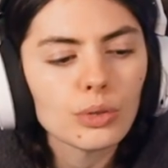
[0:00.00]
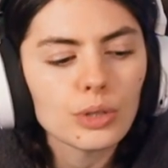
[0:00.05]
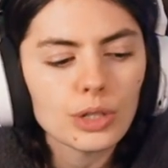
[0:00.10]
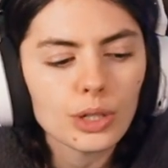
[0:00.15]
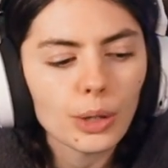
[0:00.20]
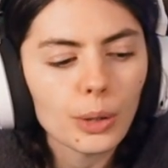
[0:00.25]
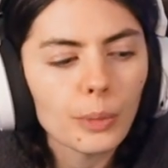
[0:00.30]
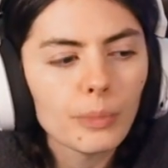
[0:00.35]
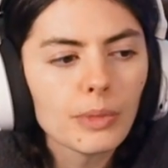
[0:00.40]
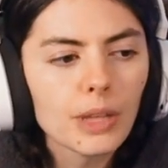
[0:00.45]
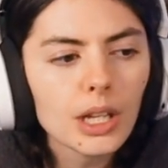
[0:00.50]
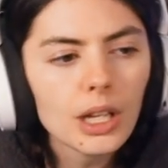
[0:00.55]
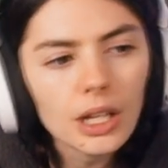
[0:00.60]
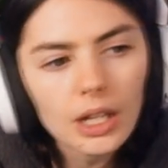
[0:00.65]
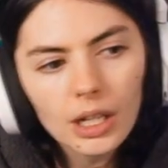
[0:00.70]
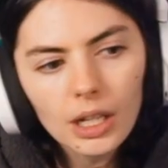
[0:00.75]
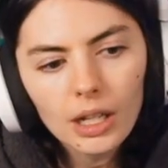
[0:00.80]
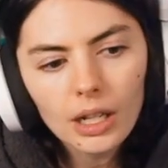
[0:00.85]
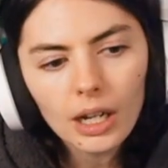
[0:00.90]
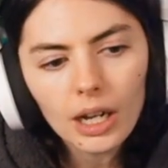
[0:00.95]
So,
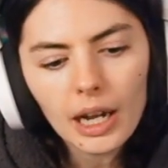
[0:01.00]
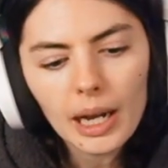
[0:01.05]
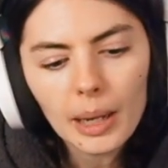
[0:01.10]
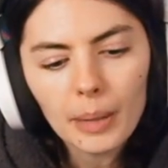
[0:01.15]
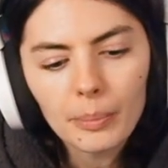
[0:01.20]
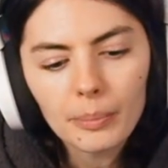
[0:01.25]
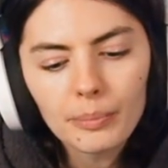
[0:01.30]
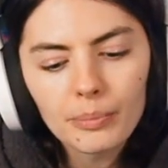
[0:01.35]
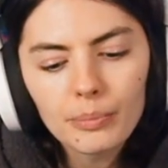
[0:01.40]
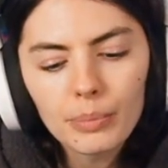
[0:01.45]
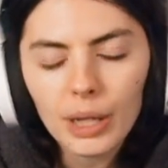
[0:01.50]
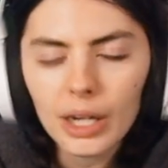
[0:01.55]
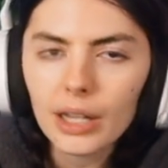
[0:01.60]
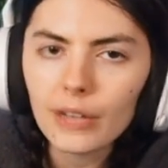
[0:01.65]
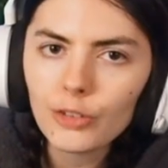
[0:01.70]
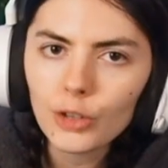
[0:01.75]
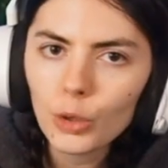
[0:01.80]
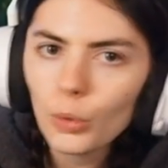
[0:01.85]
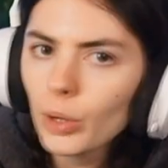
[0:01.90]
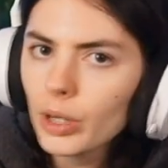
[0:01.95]
um, but
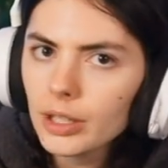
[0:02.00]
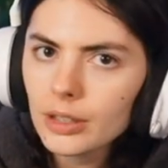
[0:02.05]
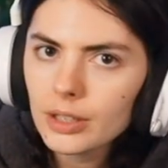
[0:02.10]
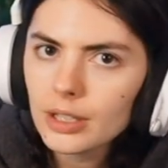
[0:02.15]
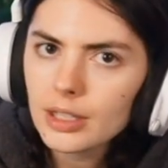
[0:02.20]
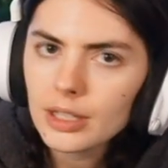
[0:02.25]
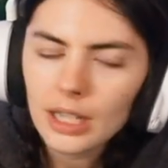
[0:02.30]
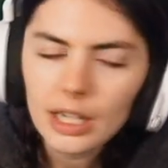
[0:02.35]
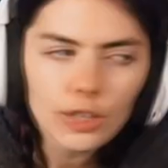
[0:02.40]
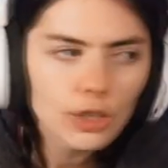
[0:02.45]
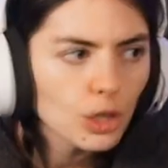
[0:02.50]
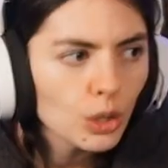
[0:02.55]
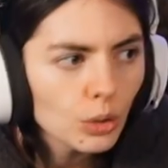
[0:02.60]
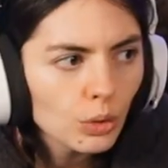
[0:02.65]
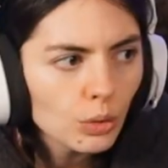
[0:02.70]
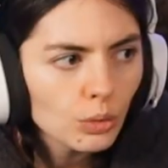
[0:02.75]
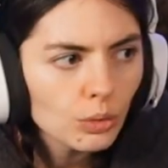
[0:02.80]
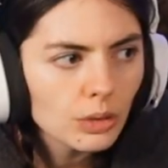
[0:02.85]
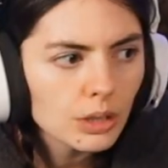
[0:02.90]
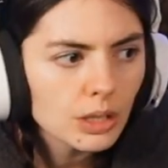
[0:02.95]
if you're wanting to stay
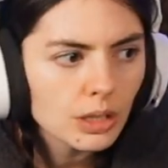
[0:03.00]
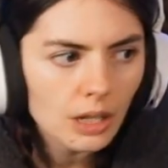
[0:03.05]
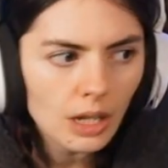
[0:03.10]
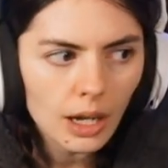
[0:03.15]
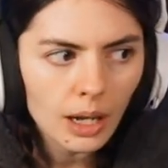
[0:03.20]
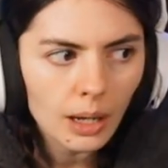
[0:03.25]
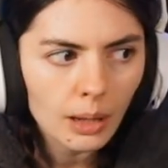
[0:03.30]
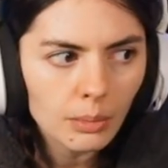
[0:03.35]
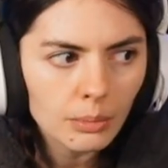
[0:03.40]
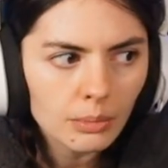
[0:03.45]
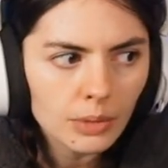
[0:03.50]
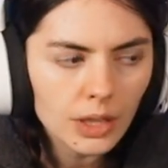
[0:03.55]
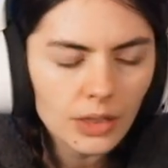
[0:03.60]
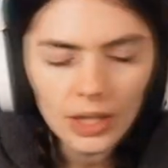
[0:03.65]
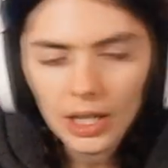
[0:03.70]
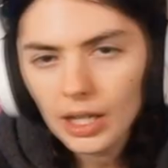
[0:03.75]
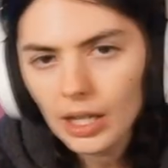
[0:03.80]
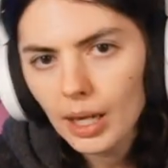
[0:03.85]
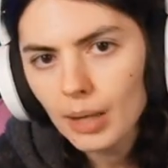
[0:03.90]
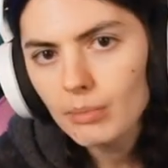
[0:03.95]
tuned, um, the
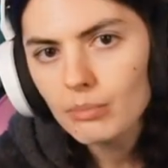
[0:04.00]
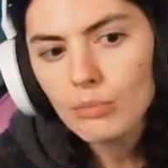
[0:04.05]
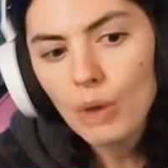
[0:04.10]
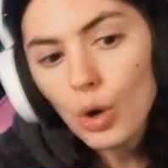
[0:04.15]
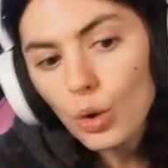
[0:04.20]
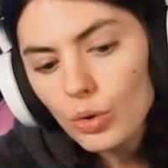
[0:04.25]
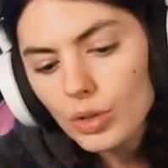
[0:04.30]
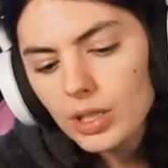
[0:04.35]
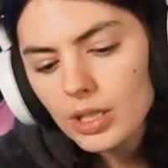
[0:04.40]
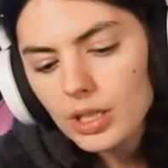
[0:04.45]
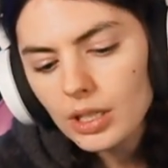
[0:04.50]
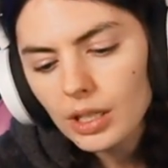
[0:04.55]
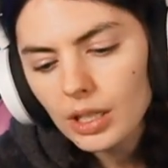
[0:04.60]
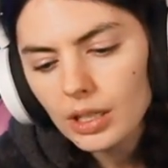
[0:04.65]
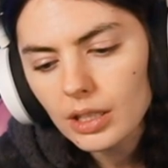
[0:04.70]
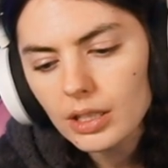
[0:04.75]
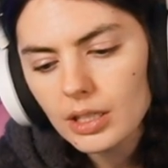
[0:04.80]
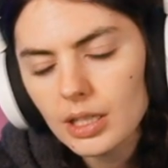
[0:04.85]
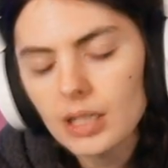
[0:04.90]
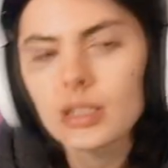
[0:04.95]
thing I'm most
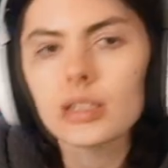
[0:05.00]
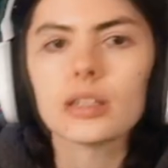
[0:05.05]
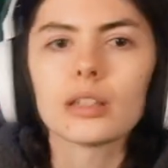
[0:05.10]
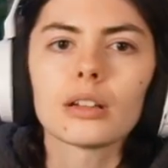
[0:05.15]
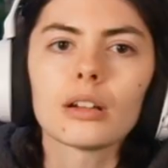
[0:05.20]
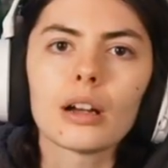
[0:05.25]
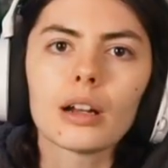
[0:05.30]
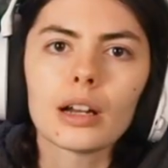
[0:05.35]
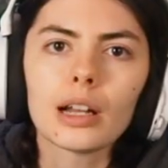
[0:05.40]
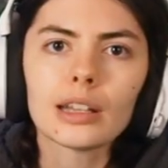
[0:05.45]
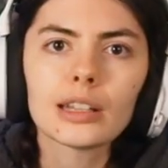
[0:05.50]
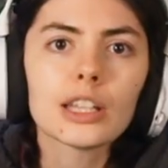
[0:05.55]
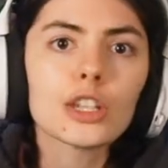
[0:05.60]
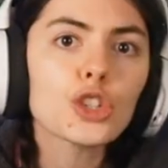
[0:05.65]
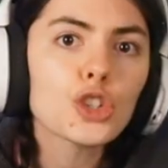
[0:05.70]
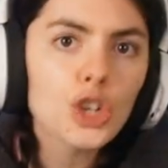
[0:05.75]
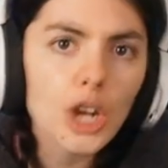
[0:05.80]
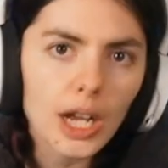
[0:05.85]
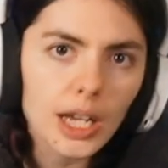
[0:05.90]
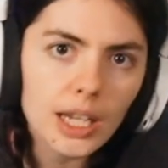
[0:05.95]
consistent on, at
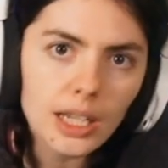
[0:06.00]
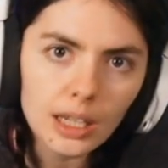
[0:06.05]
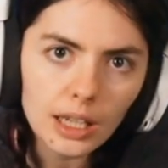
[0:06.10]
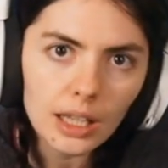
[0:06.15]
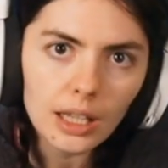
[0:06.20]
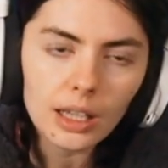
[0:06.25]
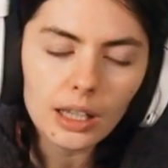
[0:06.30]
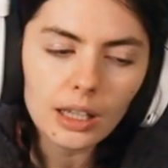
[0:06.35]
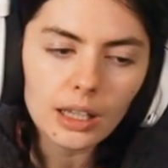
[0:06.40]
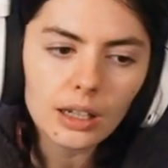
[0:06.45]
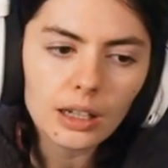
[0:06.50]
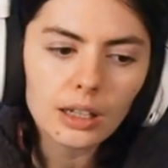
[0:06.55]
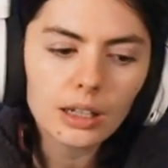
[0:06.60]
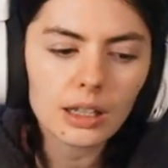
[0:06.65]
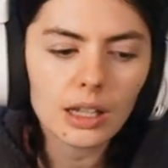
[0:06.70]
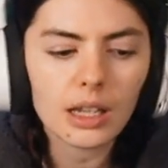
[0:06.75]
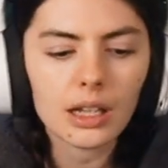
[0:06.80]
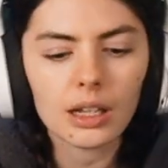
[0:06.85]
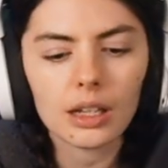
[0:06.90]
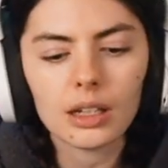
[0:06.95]
least checking in
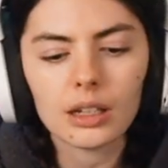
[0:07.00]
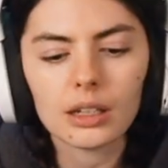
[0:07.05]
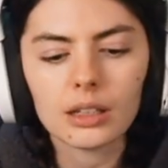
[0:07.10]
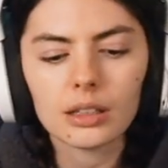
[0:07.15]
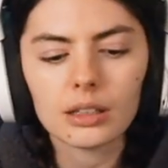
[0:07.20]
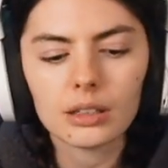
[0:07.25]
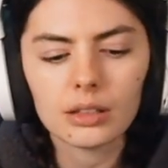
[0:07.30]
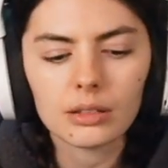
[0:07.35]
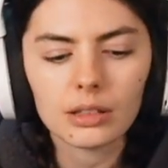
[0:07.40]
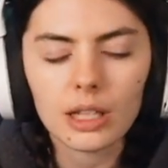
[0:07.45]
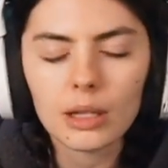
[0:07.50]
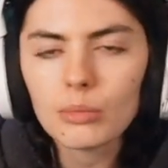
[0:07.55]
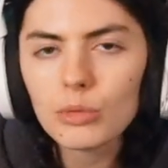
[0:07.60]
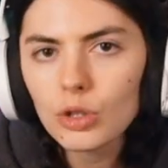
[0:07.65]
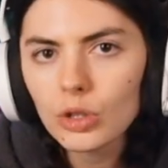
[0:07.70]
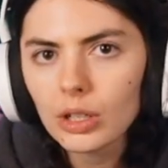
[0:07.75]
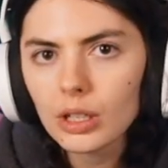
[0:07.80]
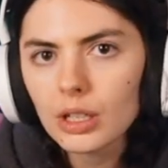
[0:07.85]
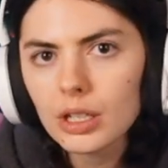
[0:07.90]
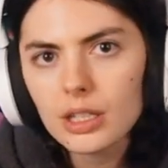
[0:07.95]
and
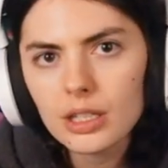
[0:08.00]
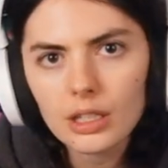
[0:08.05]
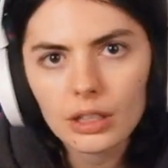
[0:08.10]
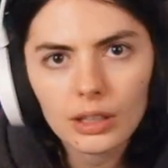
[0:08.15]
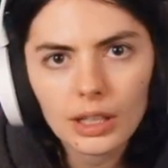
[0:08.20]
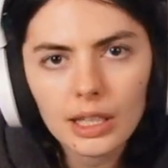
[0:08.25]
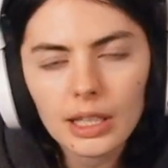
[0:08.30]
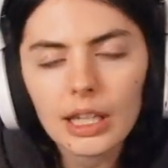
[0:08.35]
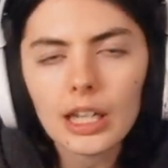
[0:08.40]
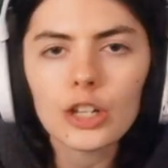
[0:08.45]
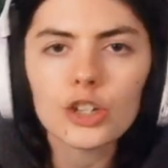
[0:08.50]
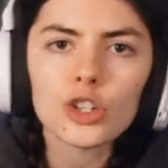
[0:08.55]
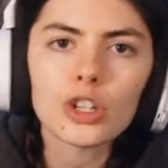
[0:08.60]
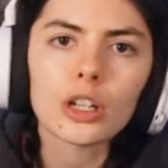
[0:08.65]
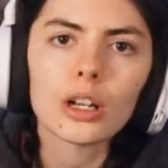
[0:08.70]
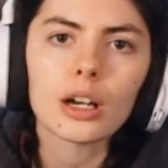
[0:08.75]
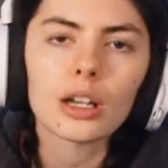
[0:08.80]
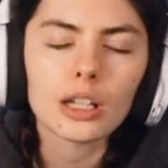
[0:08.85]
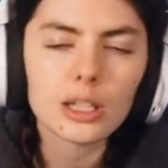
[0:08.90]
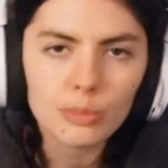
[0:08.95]
community still
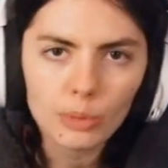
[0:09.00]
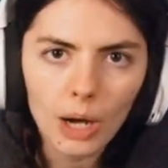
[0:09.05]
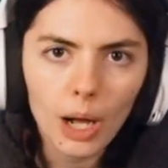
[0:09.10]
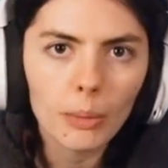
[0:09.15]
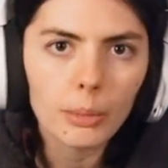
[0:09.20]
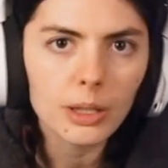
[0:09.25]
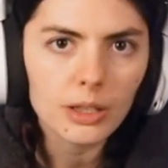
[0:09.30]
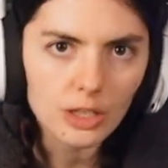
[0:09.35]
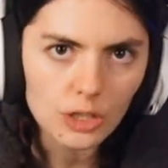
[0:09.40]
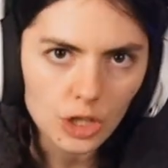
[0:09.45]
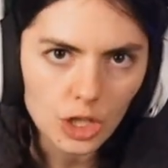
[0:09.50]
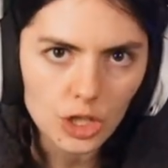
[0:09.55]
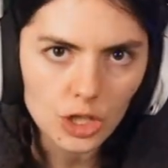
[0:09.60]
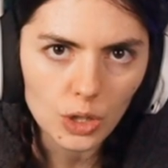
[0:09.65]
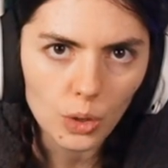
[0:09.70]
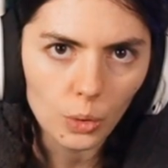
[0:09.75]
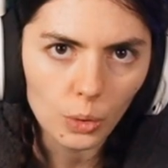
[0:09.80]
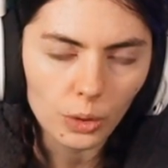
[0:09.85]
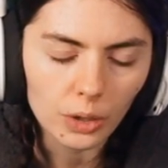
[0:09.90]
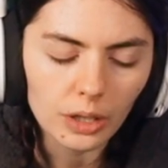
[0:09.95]
engaging on, is probably the
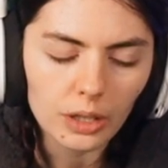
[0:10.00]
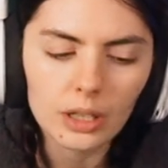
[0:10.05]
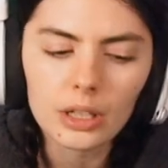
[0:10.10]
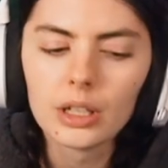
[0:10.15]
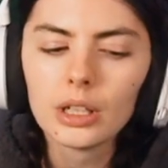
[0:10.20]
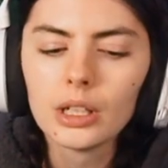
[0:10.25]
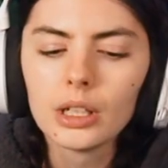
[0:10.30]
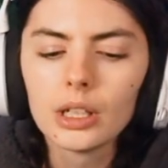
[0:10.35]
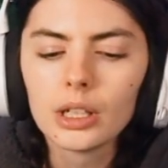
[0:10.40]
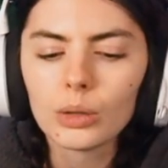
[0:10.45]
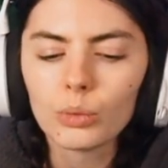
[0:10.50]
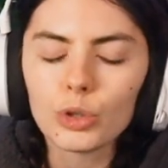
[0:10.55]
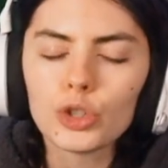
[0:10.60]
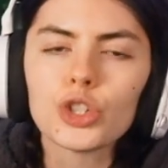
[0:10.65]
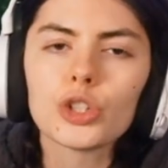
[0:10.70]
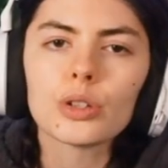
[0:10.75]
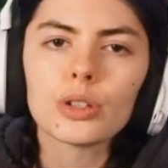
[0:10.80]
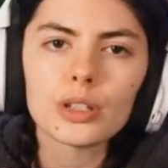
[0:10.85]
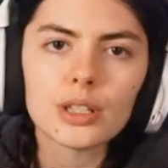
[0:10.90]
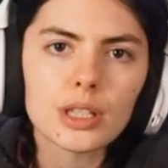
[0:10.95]
Discord,
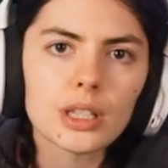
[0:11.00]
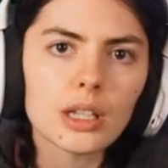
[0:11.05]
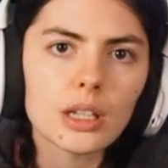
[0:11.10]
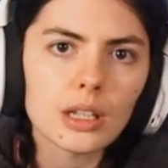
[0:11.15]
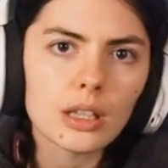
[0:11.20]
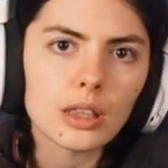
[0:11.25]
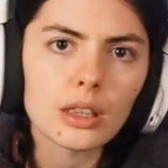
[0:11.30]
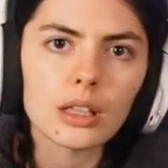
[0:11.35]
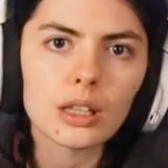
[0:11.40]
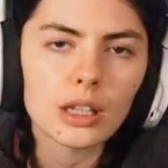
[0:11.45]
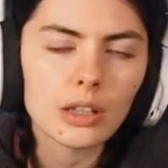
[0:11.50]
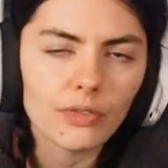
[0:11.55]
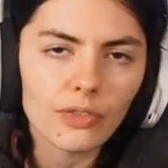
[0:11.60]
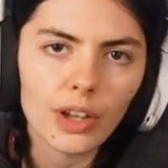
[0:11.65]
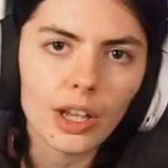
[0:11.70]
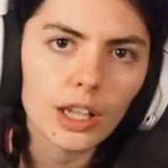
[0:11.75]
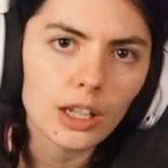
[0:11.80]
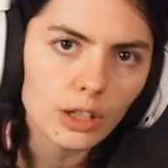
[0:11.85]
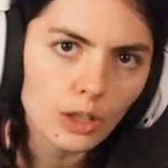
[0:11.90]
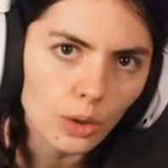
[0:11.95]
which you can see the
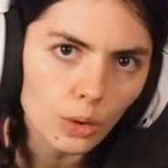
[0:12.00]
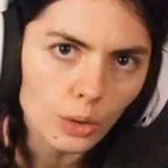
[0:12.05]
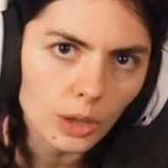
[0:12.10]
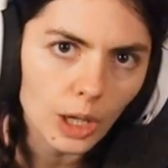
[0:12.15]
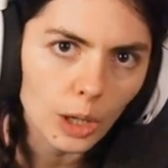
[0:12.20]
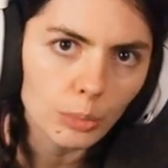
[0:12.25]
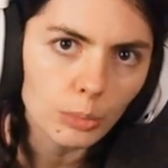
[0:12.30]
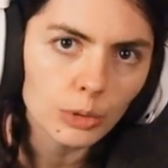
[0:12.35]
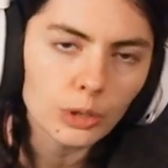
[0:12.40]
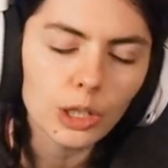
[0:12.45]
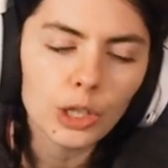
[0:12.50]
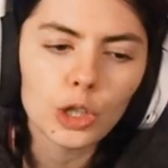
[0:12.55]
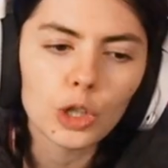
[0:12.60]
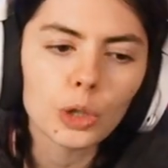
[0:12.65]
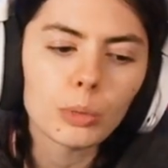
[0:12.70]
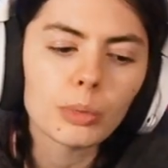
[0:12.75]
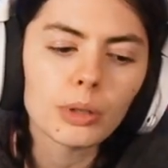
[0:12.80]
invite code down below.